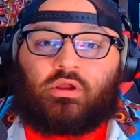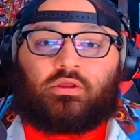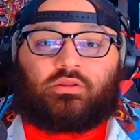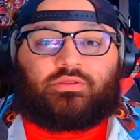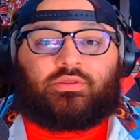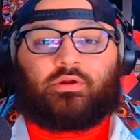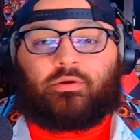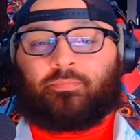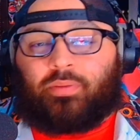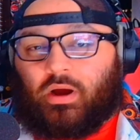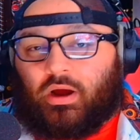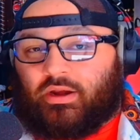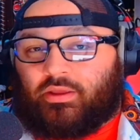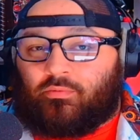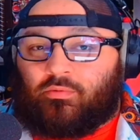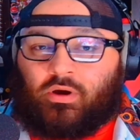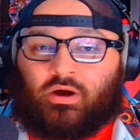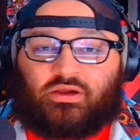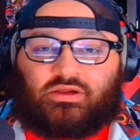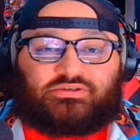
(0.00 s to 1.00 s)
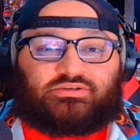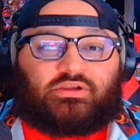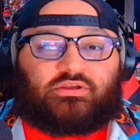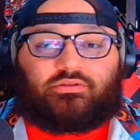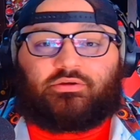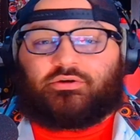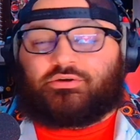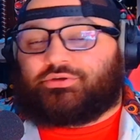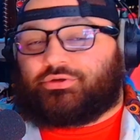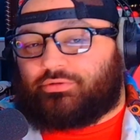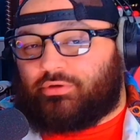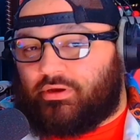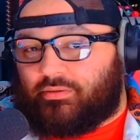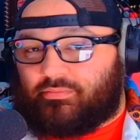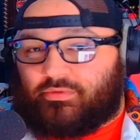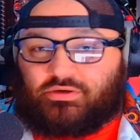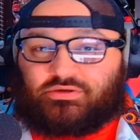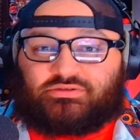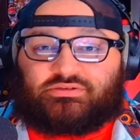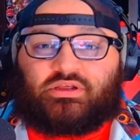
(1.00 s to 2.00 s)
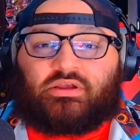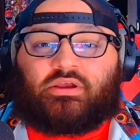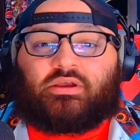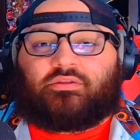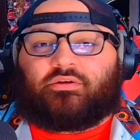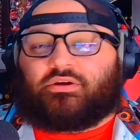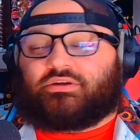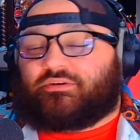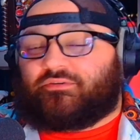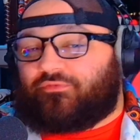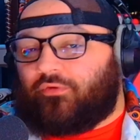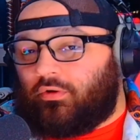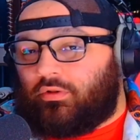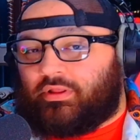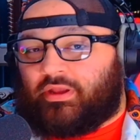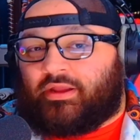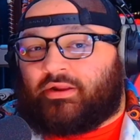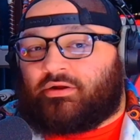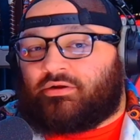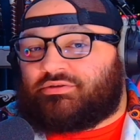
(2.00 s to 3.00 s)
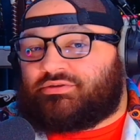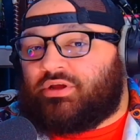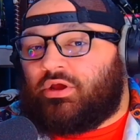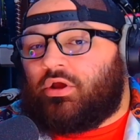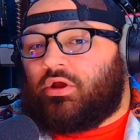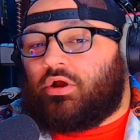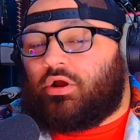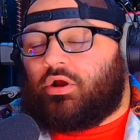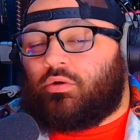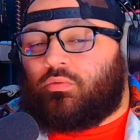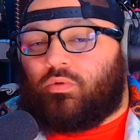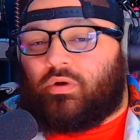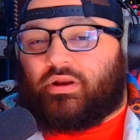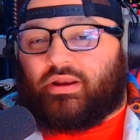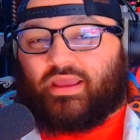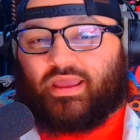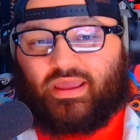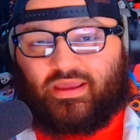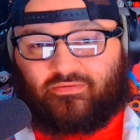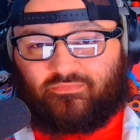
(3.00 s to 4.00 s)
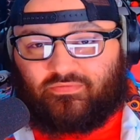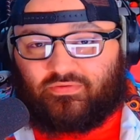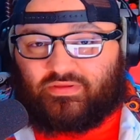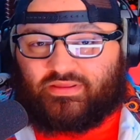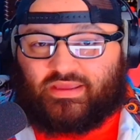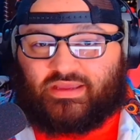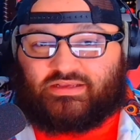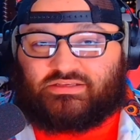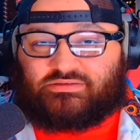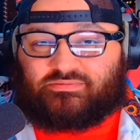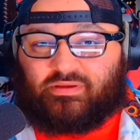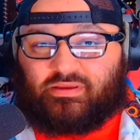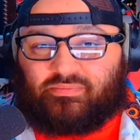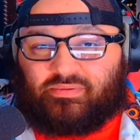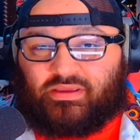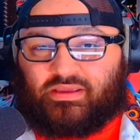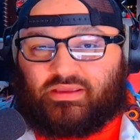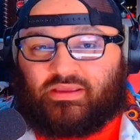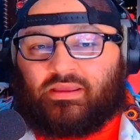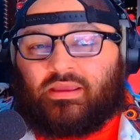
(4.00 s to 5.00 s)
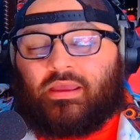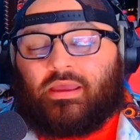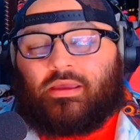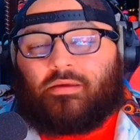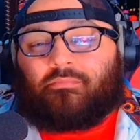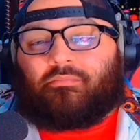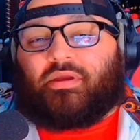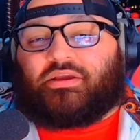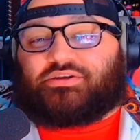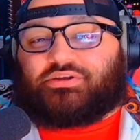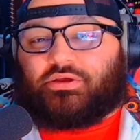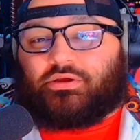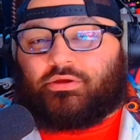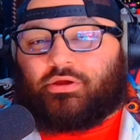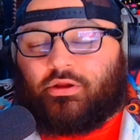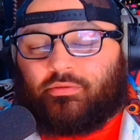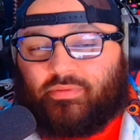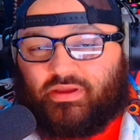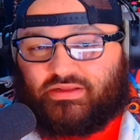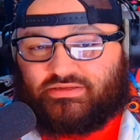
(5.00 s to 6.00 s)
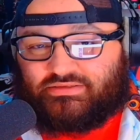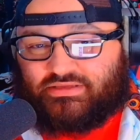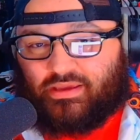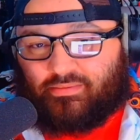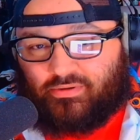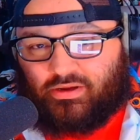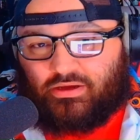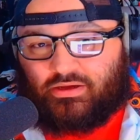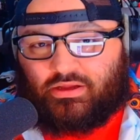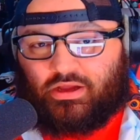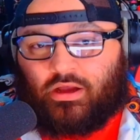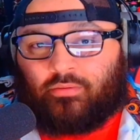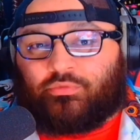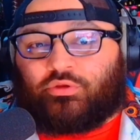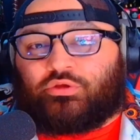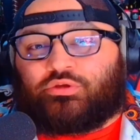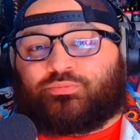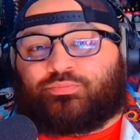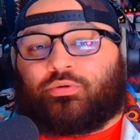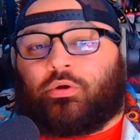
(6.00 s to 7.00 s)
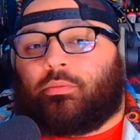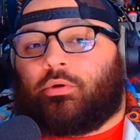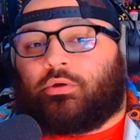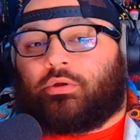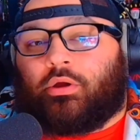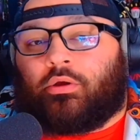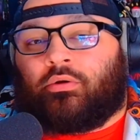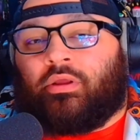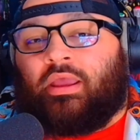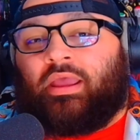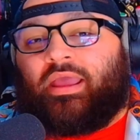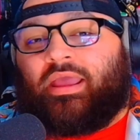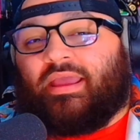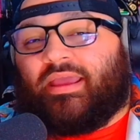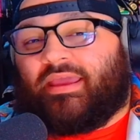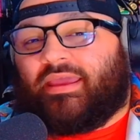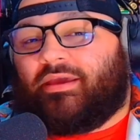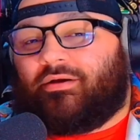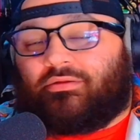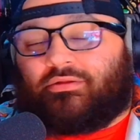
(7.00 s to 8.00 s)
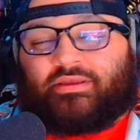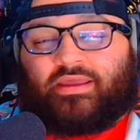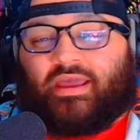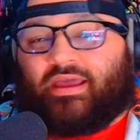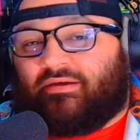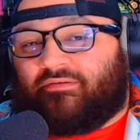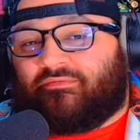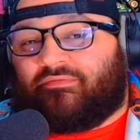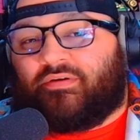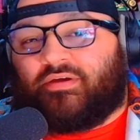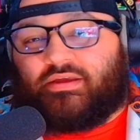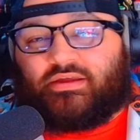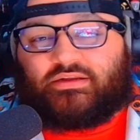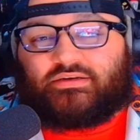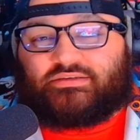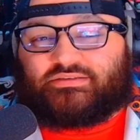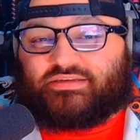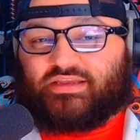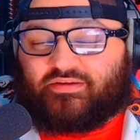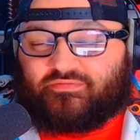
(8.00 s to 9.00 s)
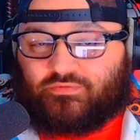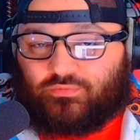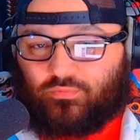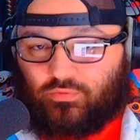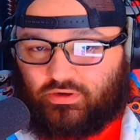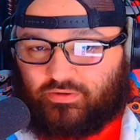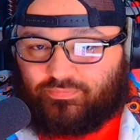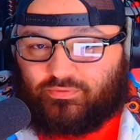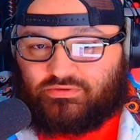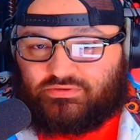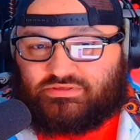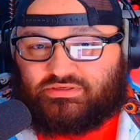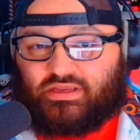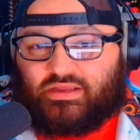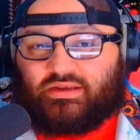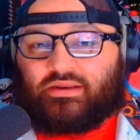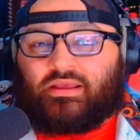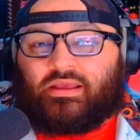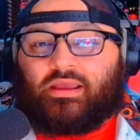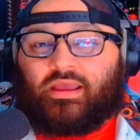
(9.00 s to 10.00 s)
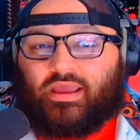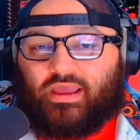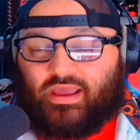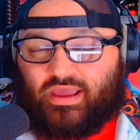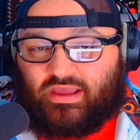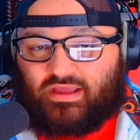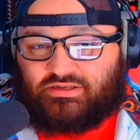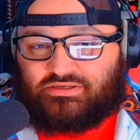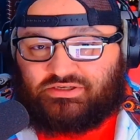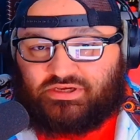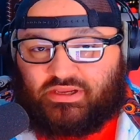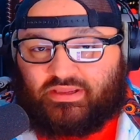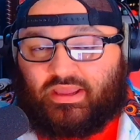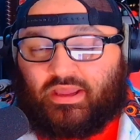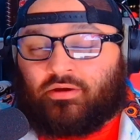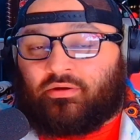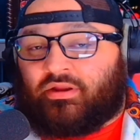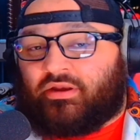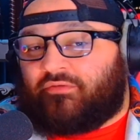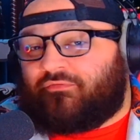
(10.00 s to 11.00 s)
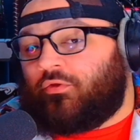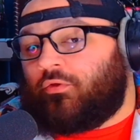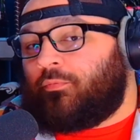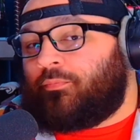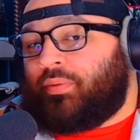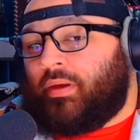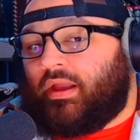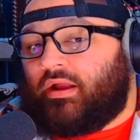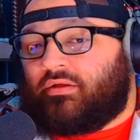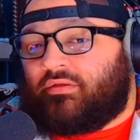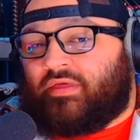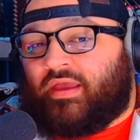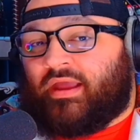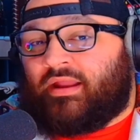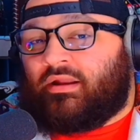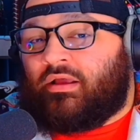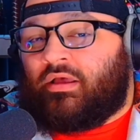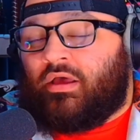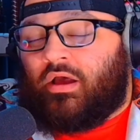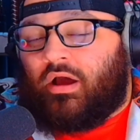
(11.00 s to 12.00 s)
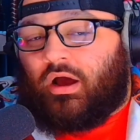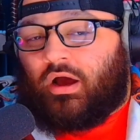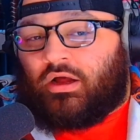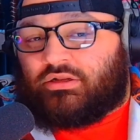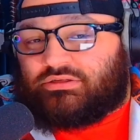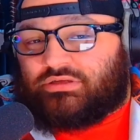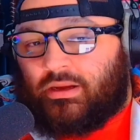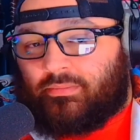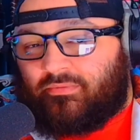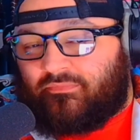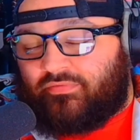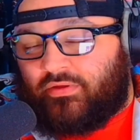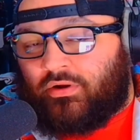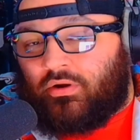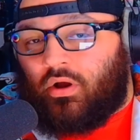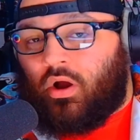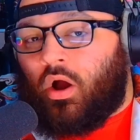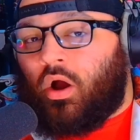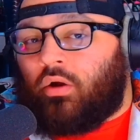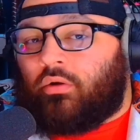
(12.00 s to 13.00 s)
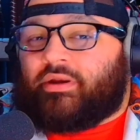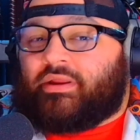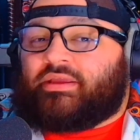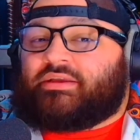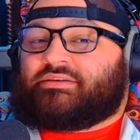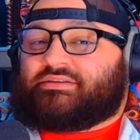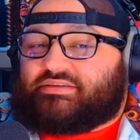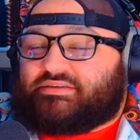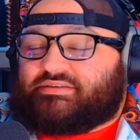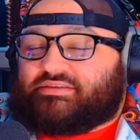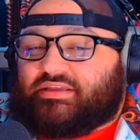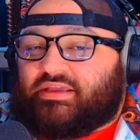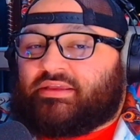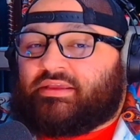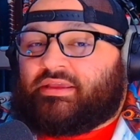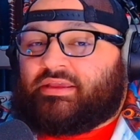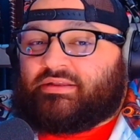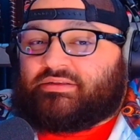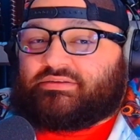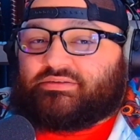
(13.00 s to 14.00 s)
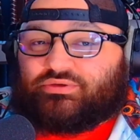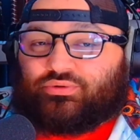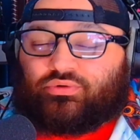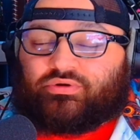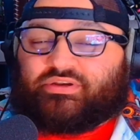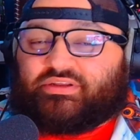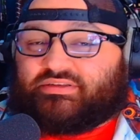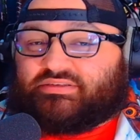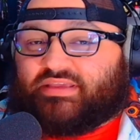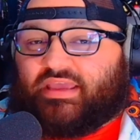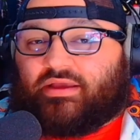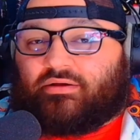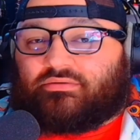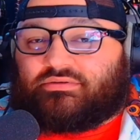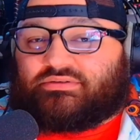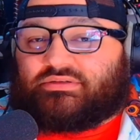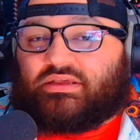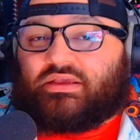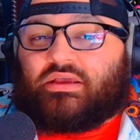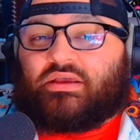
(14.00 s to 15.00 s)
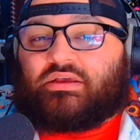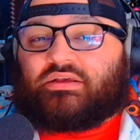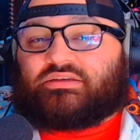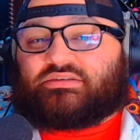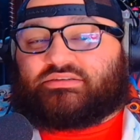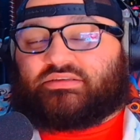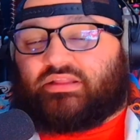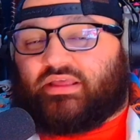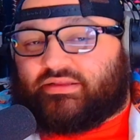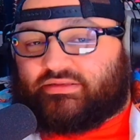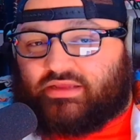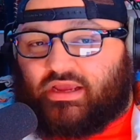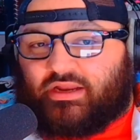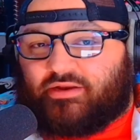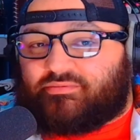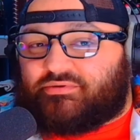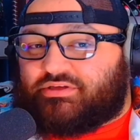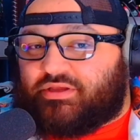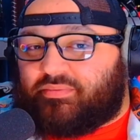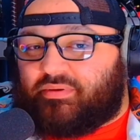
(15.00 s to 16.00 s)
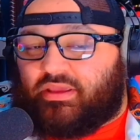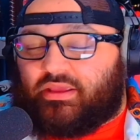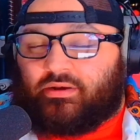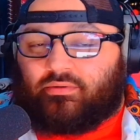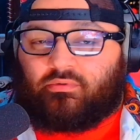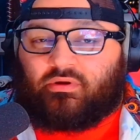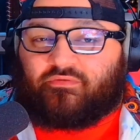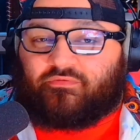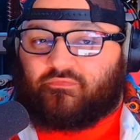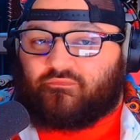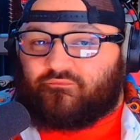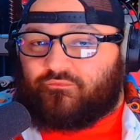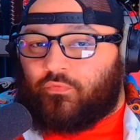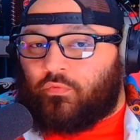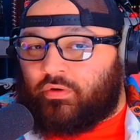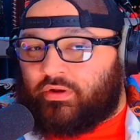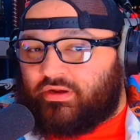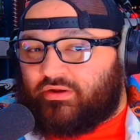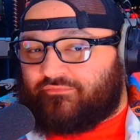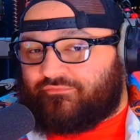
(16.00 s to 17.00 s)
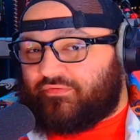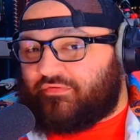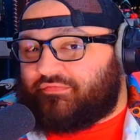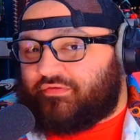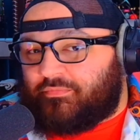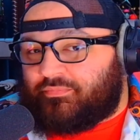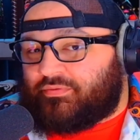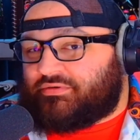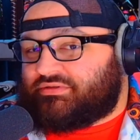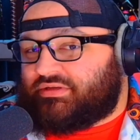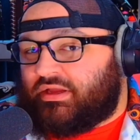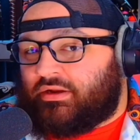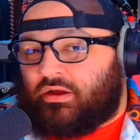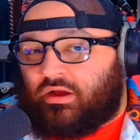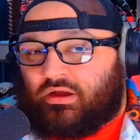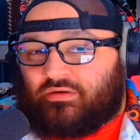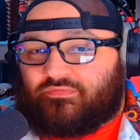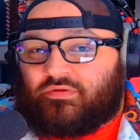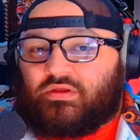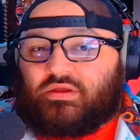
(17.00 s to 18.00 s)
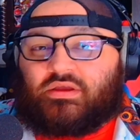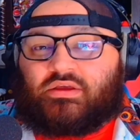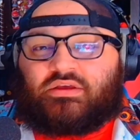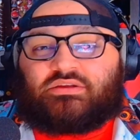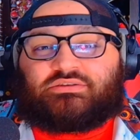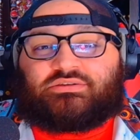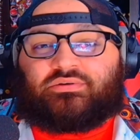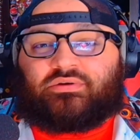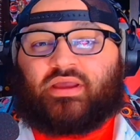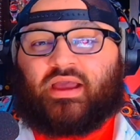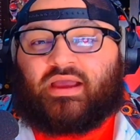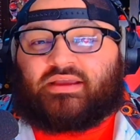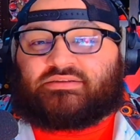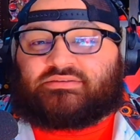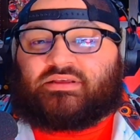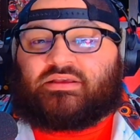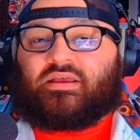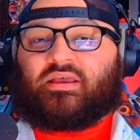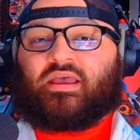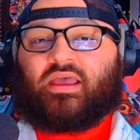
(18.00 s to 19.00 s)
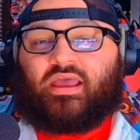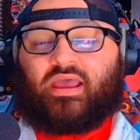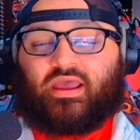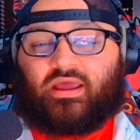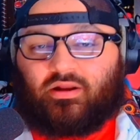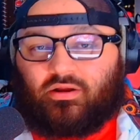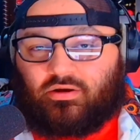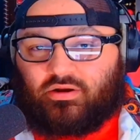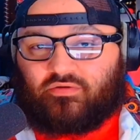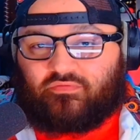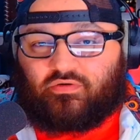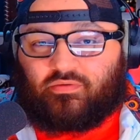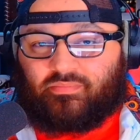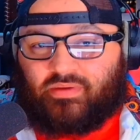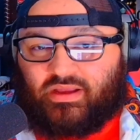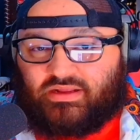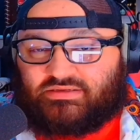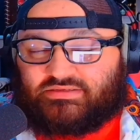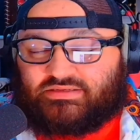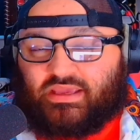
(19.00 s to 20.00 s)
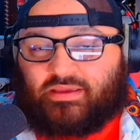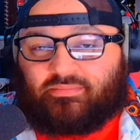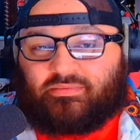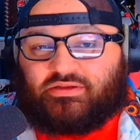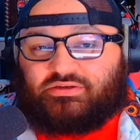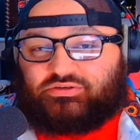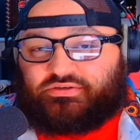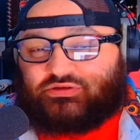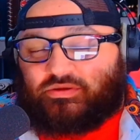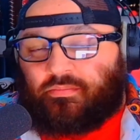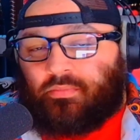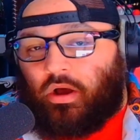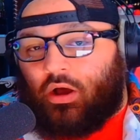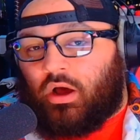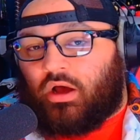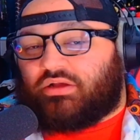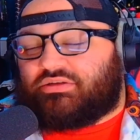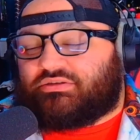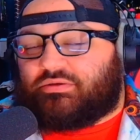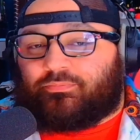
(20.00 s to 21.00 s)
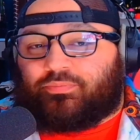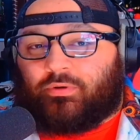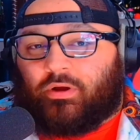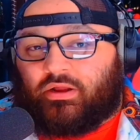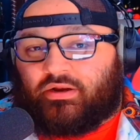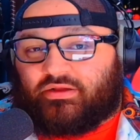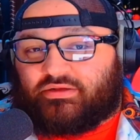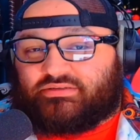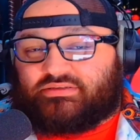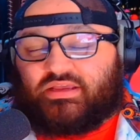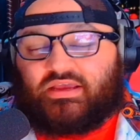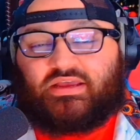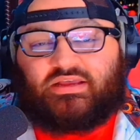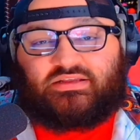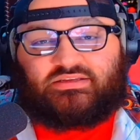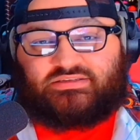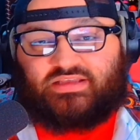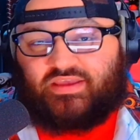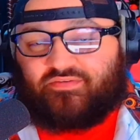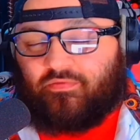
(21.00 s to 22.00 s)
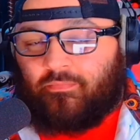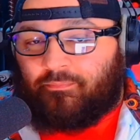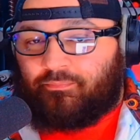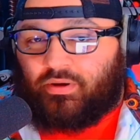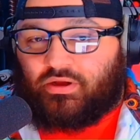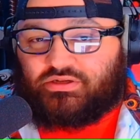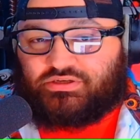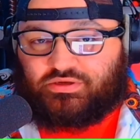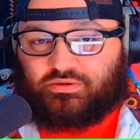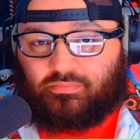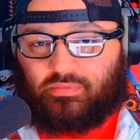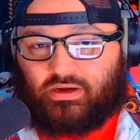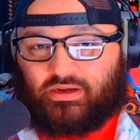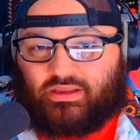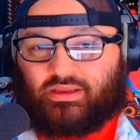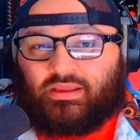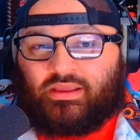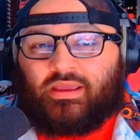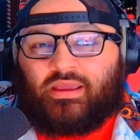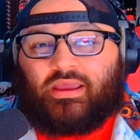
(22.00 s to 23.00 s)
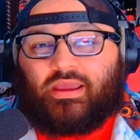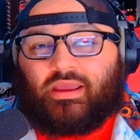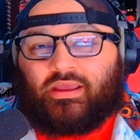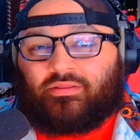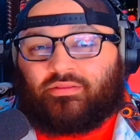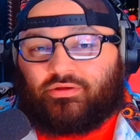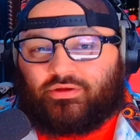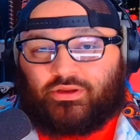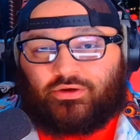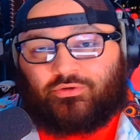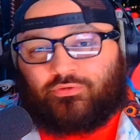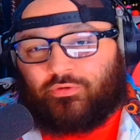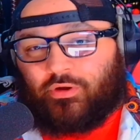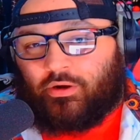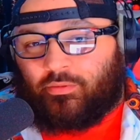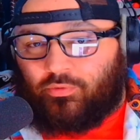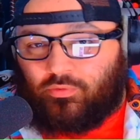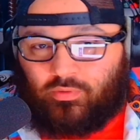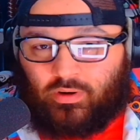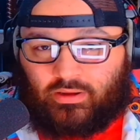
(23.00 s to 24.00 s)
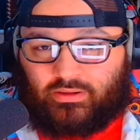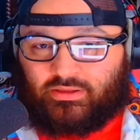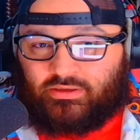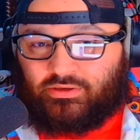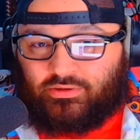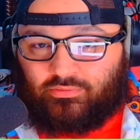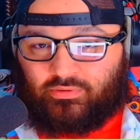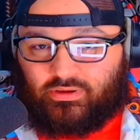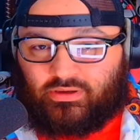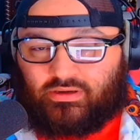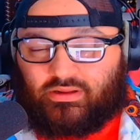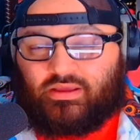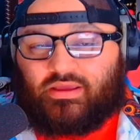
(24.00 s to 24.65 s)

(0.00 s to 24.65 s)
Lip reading: their body wash, their trimmers, their exfoliators, or whatever the case may be, make sure you go to manscaped.com, use promo code HEALKEV to save 20% at checkout. And if you pair that on top of their already existing in-store discounts, select items can be anywhere from 40 to 50% off. So guys, head on over to Manscaped, get you some awesome products, save a bunch of money, and look incredible while you do it.